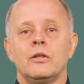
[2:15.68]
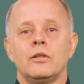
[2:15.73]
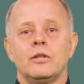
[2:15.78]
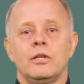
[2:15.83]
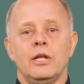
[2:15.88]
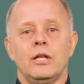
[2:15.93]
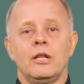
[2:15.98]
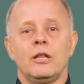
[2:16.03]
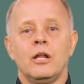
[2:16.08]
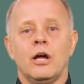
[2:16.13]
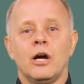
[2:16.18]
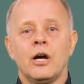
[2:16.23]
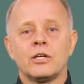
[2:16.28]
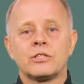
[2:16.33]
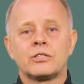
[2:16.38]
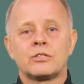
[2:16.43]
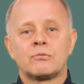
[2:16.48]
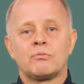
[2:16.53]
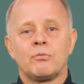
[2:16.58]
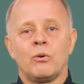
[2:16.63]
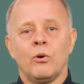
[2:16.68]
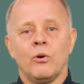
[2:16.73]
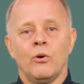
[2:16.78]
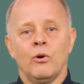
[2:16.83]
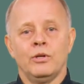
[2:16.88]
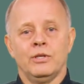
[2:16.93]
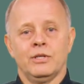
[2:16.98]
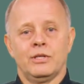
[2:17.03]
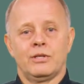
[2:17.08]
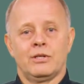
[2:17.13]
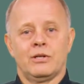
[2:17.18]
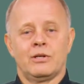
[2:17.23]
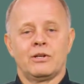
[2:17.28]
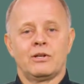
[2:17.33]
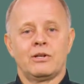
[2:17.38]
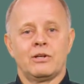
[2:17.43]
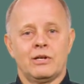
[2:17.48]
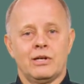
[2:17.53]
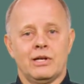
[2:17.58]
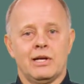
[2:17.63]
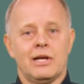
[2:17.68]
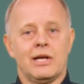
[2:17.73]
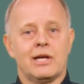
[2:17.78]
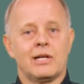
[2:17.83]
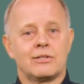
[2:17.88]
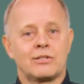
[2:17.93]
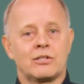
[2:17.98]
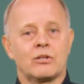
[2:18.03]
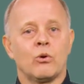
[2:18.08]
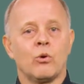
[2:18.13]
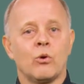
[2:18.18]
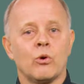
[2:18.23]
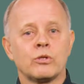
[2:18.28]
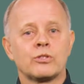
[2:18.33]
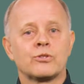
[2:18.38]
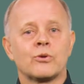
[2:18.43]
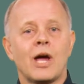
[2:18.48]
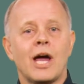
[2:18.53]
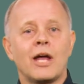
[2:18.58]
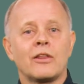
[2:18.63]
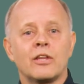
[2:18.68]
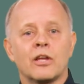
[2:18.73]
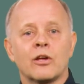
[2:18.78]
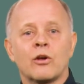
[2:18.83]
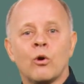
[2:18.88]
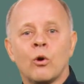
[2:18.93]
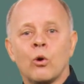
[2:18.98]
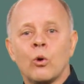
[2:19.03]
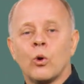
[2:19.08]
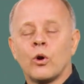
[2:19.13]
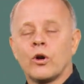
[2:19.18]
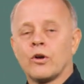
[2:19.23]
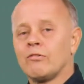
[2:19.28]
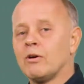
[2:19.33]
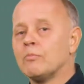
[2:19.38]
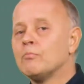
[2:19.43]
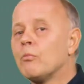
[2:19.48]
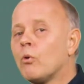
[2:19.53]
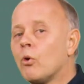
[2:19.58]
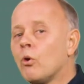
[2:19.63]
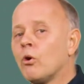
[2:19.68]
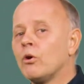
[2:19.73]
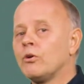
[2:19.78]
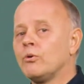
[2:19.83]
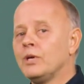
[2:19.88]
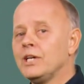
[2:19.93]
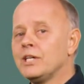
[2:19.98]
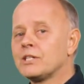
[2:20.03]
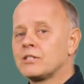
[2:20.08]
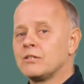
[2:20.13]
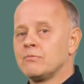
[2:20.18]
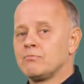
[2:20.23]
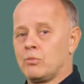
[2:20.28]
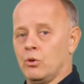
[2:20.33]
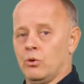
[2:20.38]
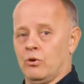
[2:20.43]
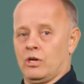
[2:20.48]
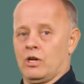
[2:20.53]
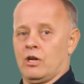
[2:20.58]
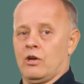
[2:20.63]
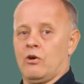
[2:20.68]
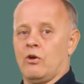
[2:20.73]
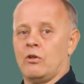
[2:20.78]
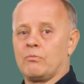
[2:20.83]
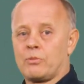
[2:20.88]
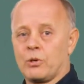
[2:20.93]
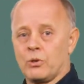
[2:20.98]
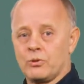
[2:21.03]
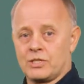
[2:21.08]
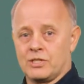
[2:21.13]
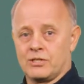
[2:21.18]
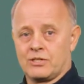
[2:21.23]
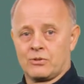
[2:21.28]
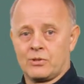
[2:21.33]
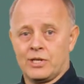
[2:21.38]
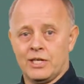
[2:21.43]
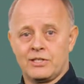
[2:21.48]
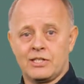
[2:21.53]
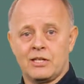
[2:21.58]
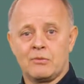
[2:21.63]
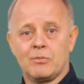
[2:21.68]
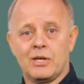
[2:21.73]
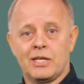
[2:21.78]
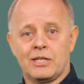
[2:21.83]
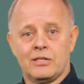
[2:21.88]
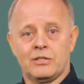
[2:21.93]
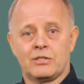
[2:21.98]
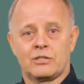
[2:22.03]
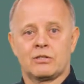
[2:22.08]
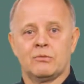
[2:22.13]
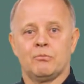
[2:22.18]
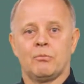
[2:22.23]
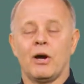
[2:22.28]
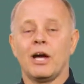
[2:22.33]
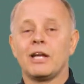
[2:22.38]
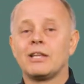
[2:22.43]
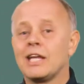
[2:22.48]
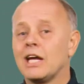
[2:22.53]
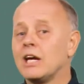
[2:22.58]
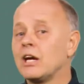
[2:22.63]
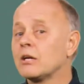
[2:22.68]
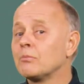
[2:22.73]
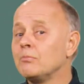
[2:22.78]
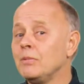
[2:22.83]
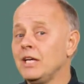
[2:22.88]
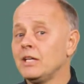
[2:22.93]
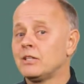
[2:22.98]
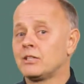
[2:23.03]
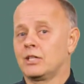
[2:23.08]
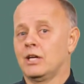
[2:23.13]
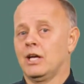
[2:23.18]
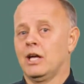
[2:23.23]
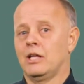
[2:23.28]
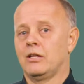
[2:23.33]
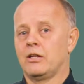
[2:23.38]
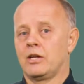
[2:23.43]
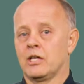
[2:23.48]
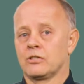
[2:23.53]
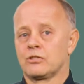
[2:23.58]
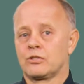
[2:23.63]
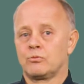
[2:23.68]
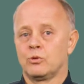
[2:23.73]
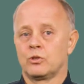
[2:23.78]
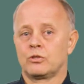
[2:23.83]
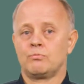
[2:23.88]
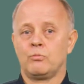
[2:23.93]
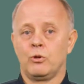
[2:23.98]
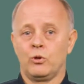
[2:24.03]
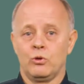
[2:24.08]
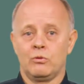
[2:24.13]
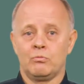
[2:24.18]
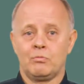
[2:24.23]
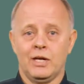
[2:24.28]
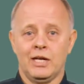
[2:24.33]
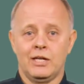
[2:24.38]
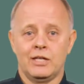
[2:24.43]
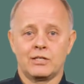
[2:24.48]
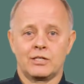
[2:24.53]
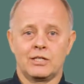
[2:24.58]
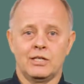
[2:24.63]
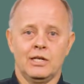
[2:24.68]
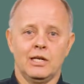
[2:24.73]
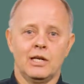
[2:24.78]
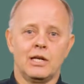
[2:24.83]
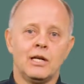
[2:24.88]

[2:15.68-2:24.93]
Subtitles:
The last point is also at the core of a more recent book on process tracing methods by Derek Beach and Rasmus Brun Pedersen.